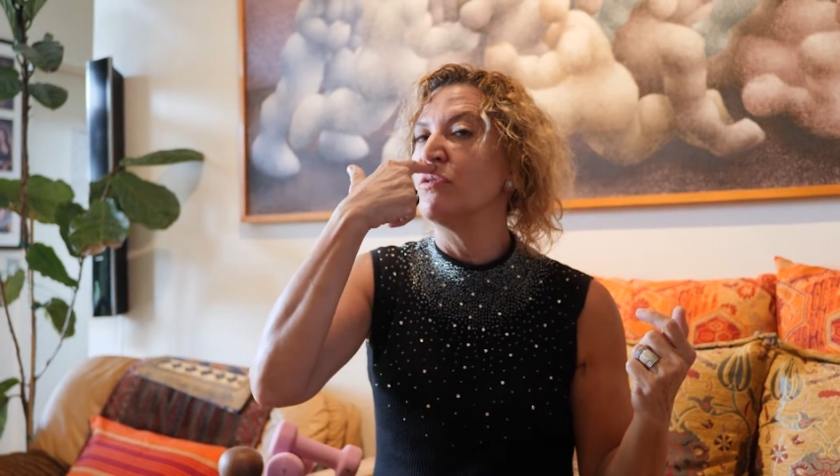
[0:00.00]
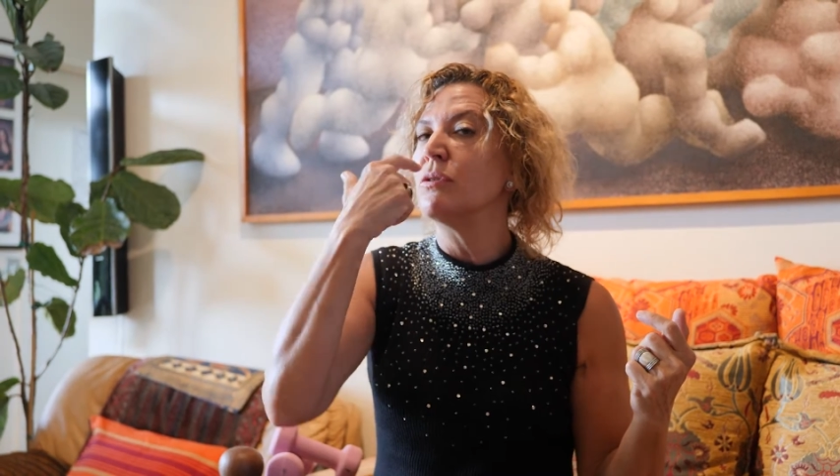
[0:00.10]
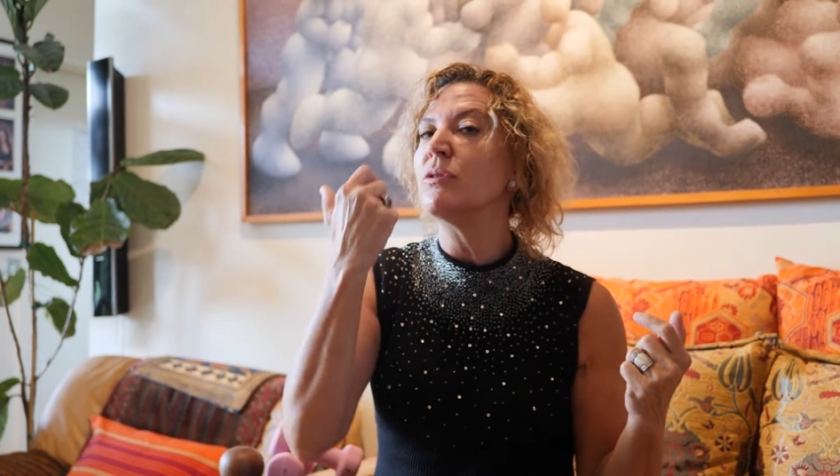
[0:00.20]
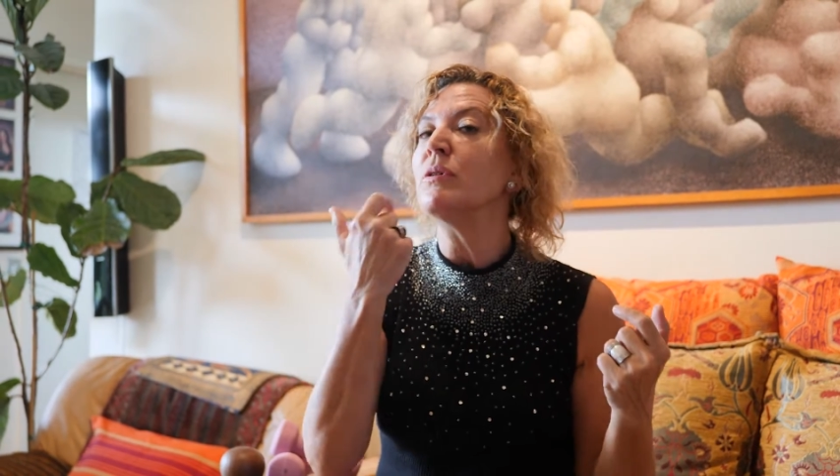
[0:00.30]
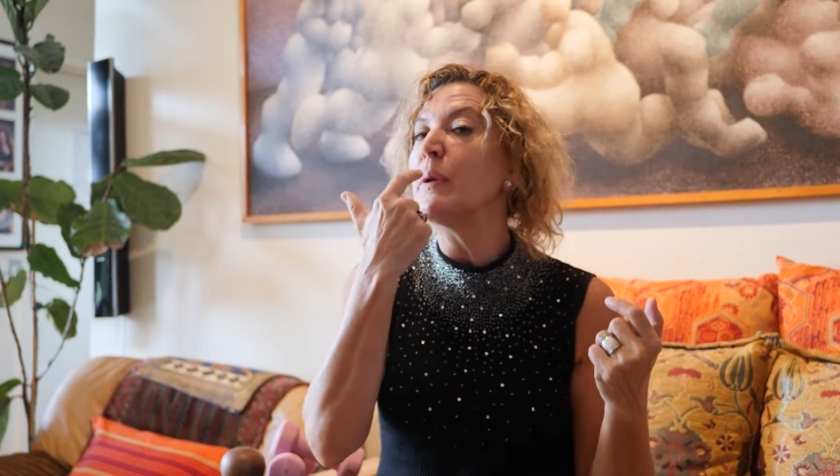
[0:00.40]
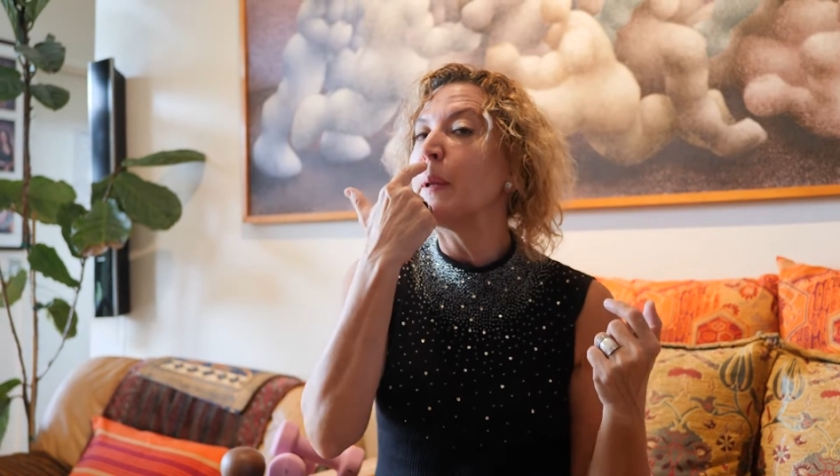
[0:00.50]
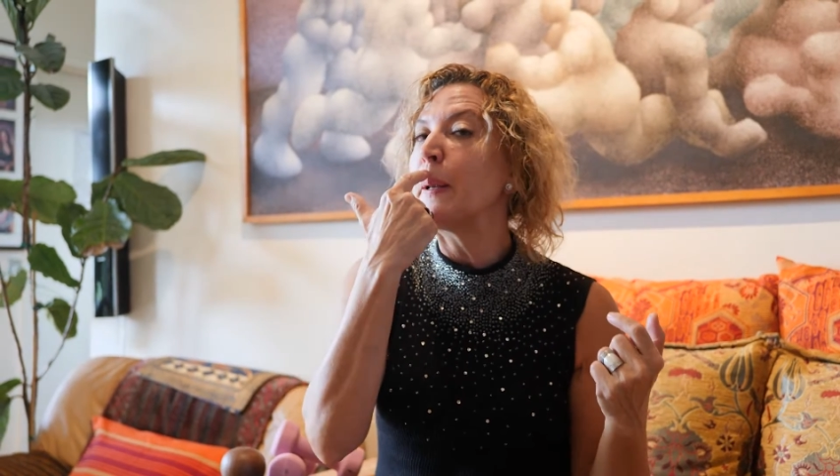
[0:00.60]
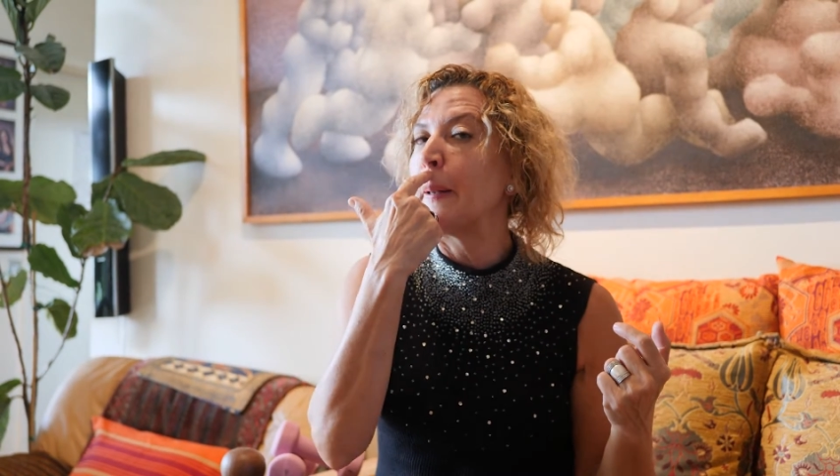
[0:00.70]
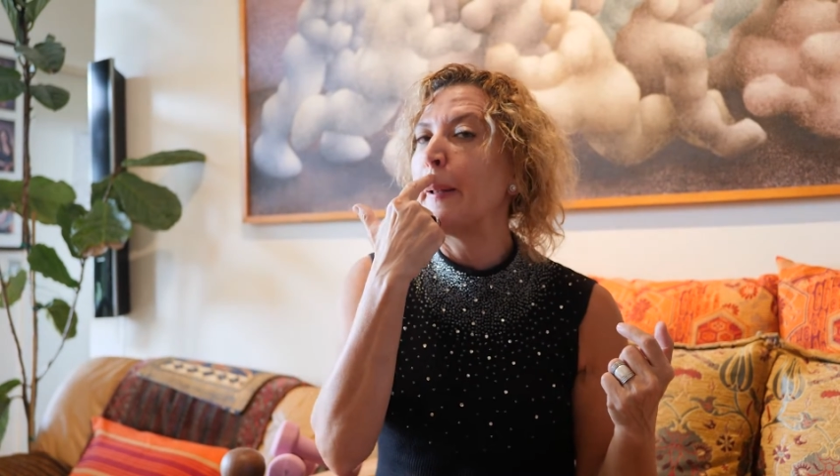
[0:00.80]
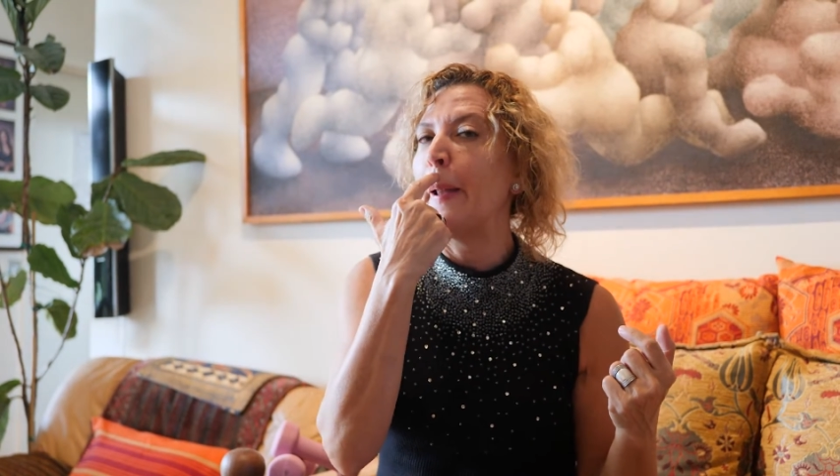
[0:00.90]
you know,
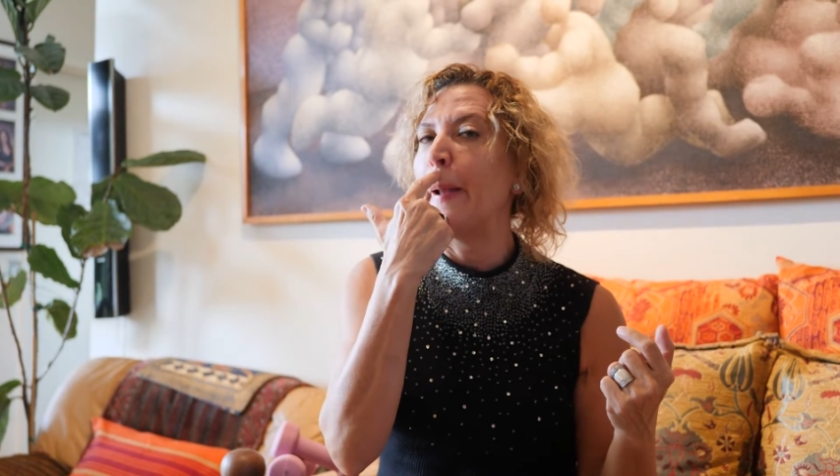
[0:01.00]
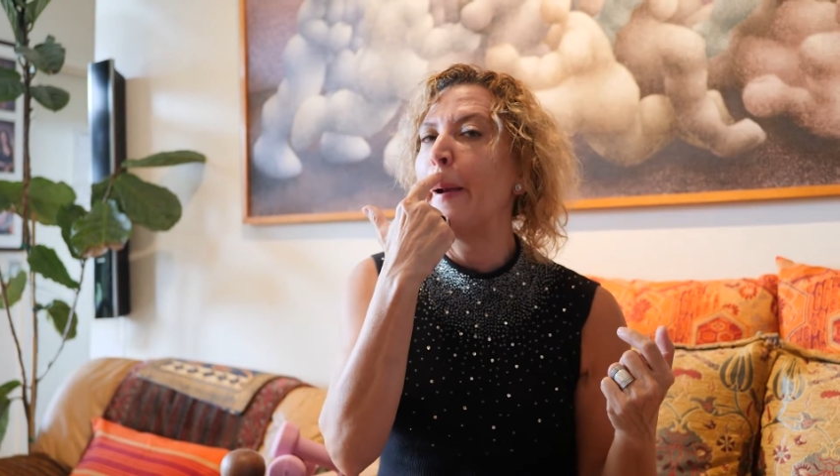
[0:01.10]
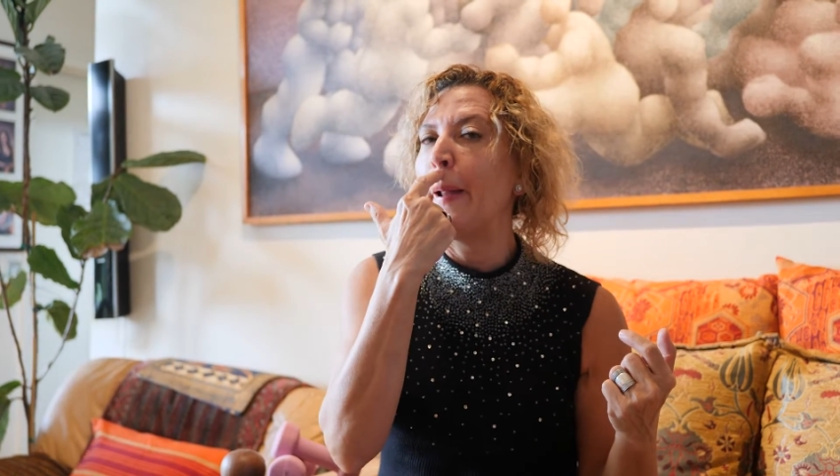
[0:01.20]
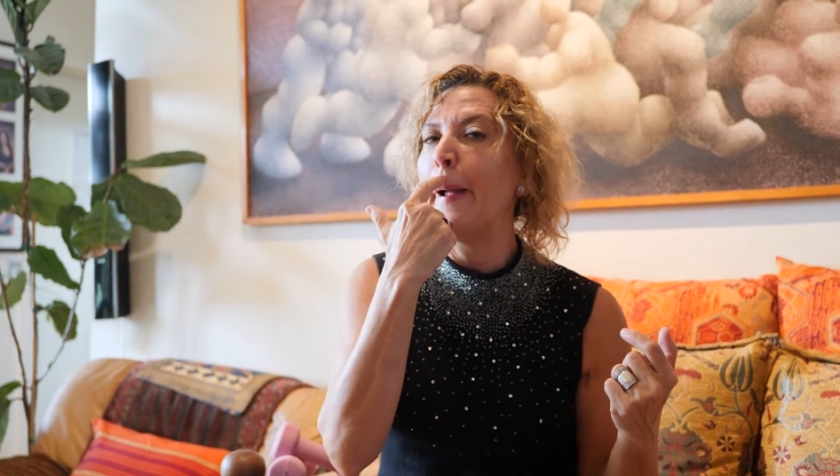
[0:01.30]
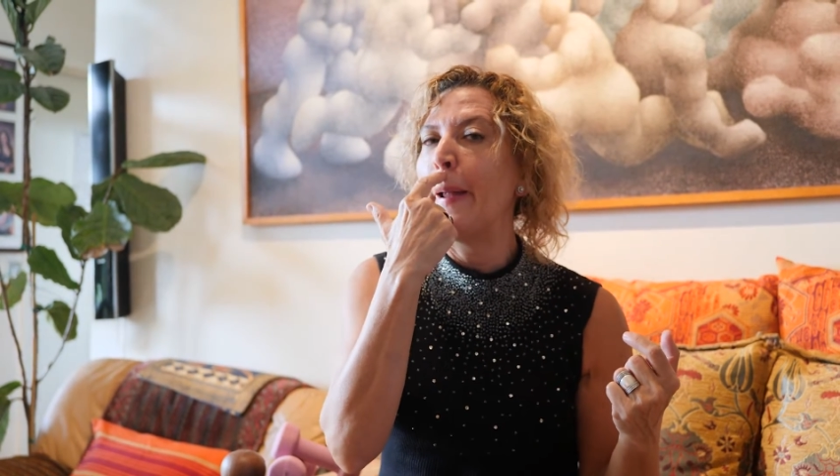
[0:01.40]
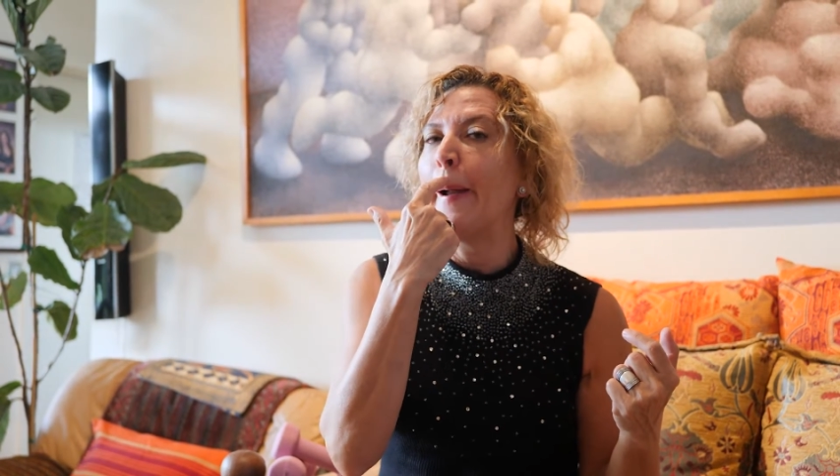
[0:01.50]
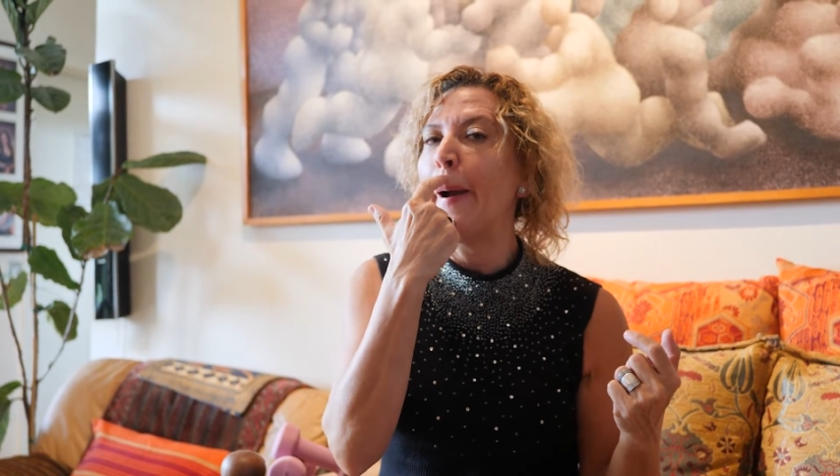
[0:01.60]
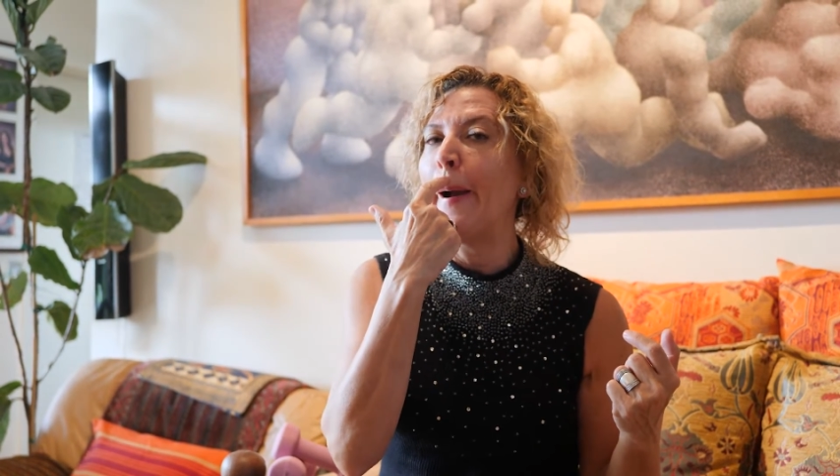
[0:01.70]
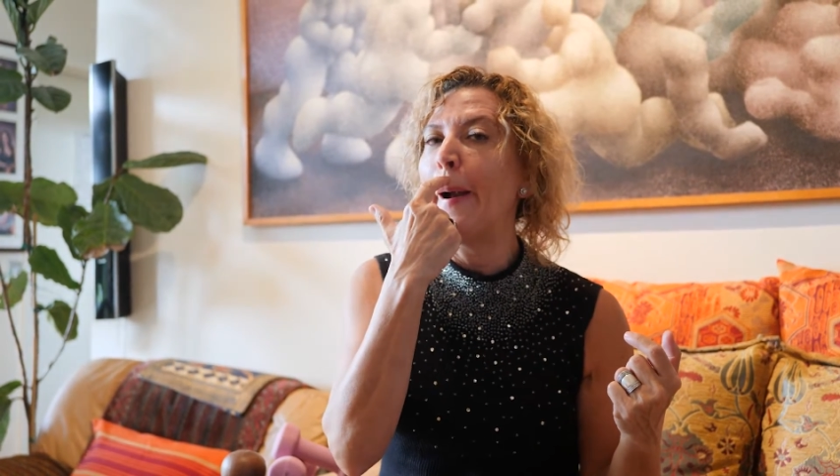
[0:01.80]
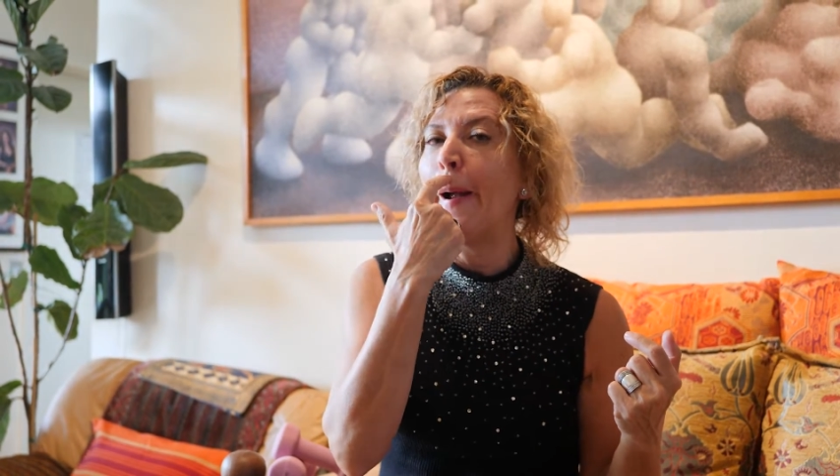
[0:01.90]
this area here.